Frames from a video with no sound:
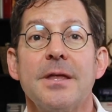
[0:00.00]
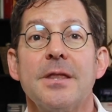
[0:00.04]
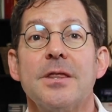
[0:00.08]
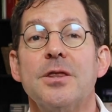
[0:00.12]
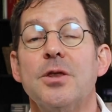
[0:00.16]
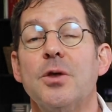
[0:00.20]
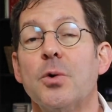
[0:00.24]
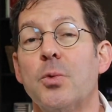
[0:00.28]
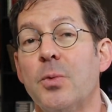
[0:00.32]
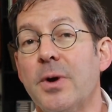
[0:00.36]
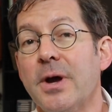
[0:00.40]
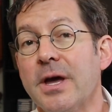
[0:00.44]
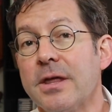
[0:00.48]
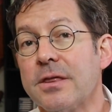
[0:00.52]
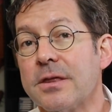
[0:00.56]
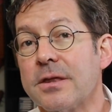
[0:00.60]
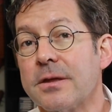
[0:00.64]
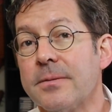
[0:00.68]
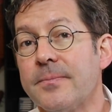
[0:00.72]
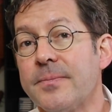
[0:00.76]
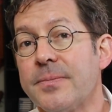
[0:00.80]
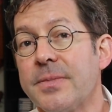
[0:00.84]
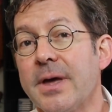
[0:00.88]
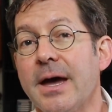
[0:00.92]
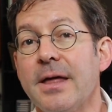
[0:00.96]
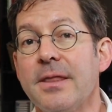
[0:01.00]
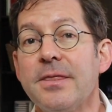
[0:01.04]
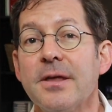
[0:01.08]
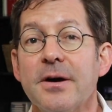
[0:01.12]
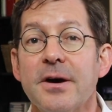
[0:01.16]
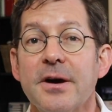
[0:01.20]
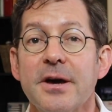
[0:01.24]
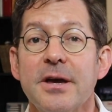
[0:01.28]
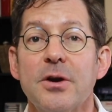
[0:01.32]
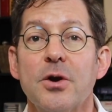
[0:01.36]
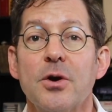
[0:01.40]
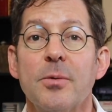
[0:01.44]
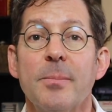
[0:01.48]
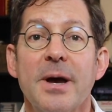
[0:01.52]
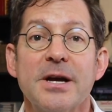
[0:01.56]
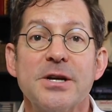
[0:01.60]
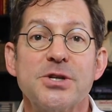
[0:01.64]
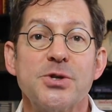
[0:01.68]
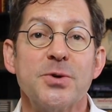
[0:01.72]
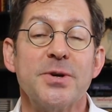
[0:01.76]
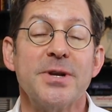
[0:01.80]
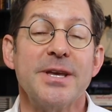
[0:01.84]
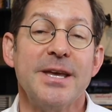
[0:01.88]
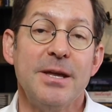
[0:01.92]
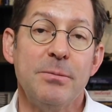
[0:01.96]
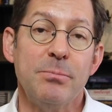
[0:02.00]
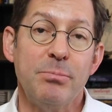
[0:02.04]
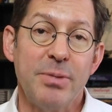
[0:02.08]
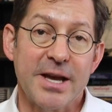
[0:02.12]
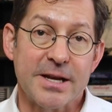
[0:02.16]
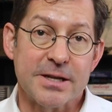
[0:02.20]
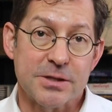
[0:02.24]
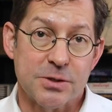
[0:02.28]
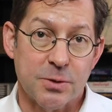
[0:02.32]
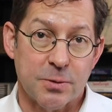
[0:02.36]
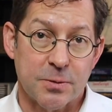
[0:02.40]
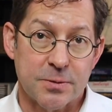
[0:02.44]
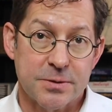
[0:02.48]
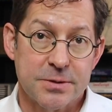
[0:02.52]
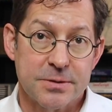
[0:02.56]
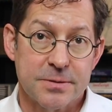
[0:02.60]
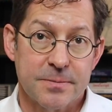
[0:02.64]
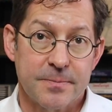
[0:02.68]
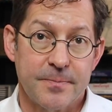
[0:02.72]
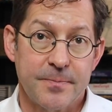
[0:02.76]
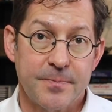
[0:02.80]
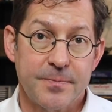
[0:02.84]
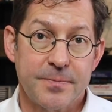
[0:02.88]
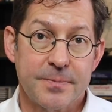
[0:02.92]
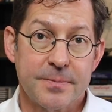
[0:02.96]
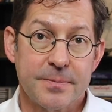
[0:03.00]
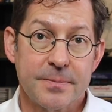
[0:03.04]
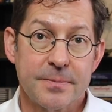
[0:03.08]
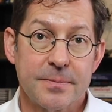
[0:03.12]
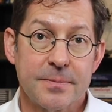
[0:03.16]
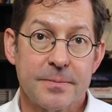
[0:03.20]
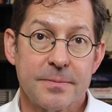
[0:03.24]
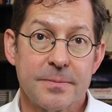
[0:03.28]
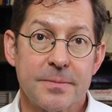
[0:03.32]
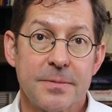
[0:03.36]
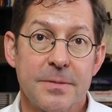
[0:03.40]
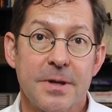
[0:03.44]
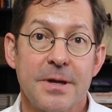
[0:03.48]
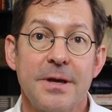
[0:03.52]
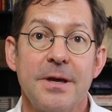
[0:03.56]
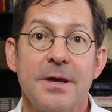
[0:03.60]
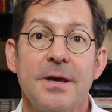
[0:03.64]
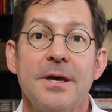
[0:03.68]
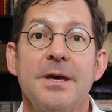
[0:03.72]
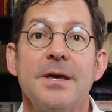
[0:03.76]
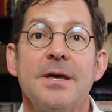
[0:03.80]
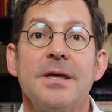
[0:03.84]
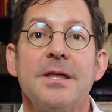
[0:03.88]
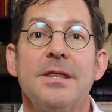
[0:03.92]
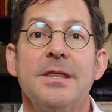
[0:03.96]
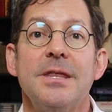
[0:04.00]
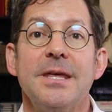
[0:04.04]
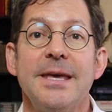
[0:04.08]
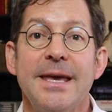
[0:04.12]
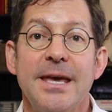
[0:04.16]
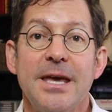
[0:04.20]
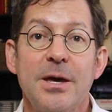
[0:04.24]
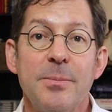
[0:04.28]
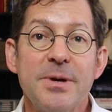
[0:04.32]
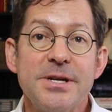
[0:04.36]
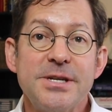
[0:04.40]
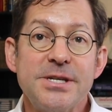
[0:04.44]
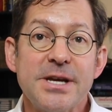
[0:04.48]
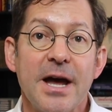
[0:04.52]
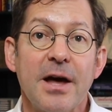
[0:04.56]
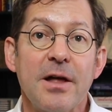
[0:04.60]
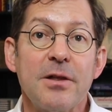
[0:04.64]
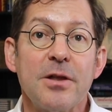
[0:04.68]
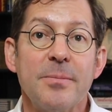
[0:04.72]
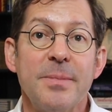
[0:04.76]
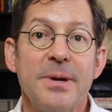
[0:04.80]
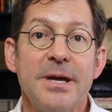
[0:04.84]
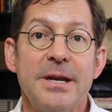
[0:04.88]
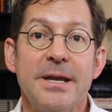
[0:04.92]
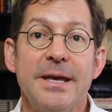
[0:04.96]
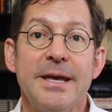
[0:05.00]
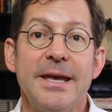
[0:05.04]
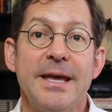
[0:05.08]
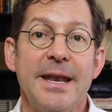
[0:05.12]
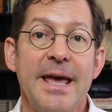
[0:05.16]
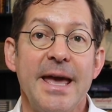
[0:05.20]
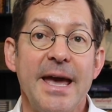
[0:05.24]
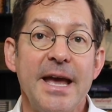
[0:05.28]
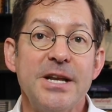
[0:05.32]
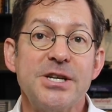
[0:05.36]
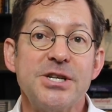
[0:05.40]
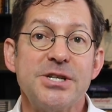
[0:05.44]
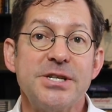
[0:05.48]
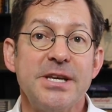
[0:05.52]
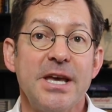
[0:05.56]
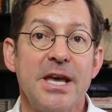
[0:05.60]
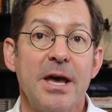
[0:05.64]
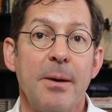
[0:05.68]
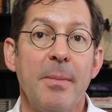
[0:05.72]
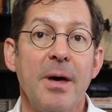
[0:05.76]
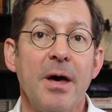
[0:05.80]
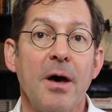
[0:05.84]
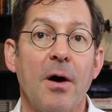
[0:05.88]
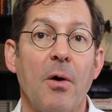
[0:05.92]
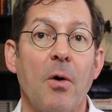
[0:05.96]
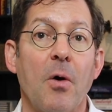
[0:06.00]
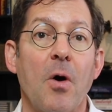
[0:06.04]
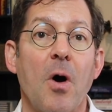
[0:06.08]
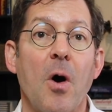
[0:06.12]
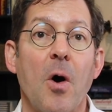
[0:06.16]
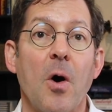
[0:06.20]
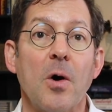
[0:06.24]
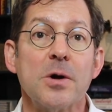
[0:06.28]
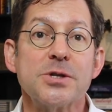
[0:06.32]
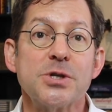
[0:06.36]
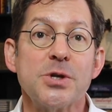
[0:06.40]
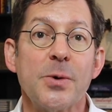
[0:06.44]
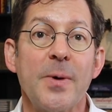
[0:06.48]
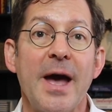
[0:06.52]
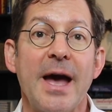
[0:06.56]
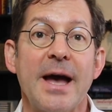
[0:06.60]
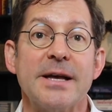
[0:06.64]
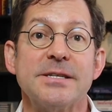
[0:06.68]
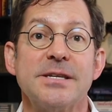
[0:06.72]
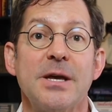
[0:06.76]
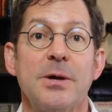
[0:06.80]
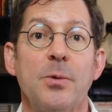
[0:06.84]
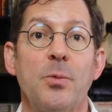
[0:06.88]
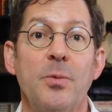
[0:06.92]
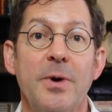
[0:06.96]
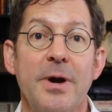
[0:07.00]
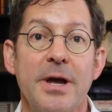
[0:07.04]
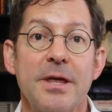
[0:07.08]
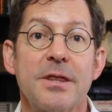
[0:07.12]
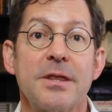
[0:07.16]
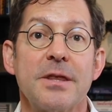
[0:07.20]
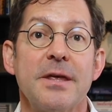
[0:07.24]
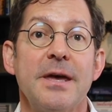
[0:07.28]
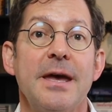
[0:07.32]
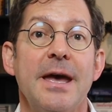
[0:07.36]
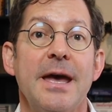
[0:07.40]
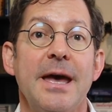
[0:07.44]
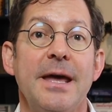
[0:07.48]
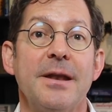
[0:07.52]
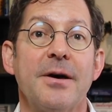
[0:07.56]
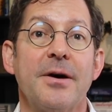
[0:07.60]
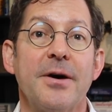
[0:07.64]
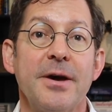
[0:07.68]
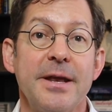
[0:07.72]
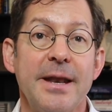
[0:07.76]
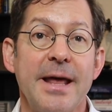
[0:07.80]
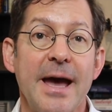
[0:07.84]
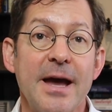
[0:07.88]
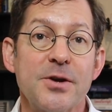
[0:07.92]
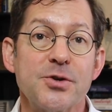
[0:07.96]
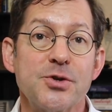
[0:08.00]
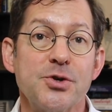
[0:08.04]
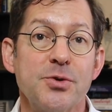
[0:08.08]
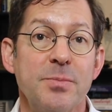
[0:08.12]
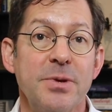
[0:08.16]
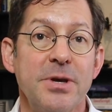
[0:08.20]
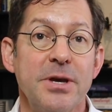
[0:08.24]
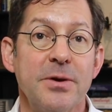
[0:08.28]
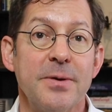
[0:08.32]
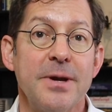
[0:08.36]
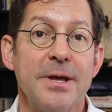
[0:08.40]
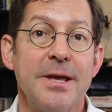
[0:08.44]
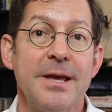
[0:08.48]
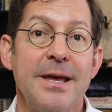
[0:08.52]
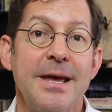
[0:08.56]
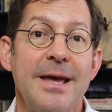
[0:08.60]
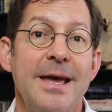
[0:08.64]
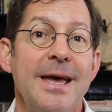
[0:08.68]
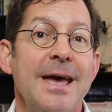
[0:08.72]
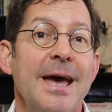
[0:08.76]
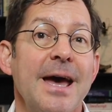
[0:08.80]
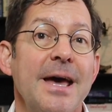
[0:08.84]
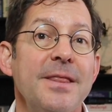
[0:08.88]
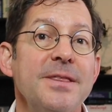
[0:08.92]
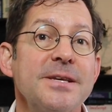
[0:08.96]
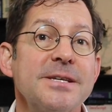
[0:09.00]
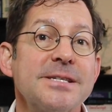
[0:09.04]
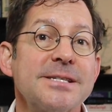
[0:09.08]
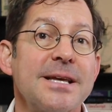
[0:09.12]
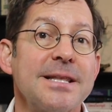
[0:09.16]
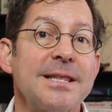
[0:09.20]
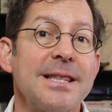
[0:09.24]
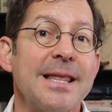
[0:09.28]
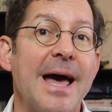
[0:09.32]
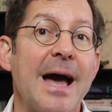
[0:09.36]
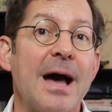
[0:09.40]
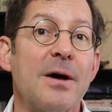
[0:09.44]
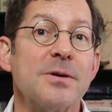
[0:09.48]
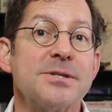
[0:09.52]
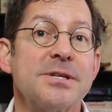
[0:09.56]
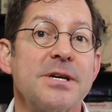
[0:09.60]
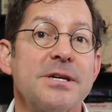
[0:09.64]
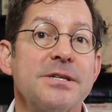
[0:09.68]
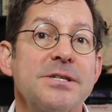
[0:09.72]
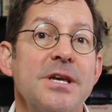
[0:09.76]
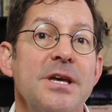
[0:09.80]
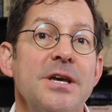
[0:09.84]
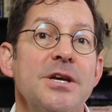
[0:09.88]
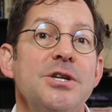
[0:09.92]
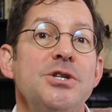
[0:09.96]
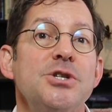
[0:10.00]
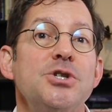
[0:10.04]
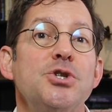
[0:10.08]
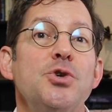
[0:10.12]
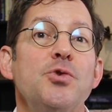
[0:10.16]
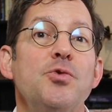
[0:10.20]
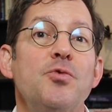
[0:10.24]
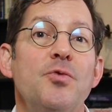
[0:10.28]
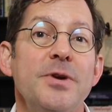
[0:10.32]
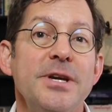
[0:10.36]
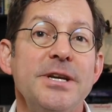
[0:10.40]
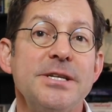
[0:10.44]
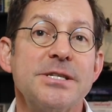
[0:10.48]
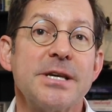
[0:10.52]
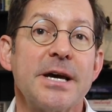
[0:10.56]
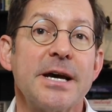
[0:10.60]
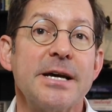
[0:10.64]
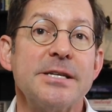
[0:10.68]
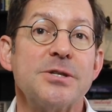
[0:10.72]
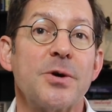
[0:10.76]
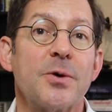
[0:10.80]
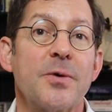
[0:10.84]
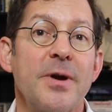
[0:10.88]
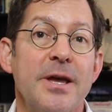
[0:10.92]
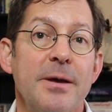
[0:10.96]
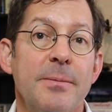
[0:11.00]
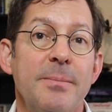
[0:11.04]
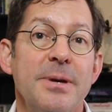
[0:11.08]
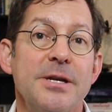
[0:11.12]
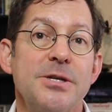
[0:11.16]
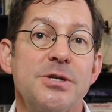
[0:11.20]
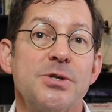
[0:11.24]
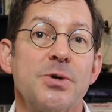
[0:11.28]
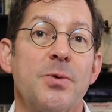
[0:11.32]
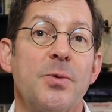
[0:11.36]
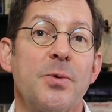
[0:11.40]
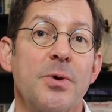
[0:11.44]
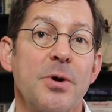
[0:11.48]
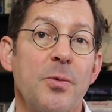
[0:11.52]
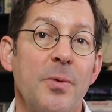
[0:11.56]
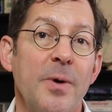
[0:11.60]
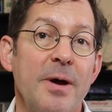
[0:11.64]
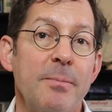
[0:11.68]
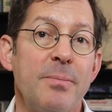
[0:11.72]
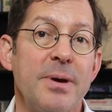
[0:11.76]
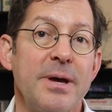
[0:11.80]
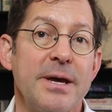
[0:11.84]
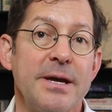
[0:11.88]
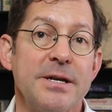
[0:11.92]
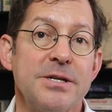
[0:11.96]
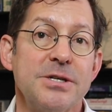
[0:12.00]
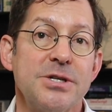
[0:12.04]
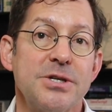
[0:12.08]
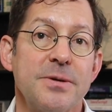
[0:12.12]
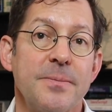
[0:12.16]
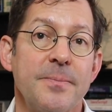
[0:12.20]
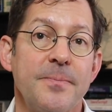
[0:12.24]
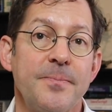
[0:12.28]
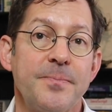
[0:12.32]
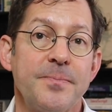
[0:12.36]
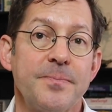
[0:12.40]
The width and the height are measured in pixels. The image element in HTML also has a width and height attribute, and this allows us to resize our image on a web page.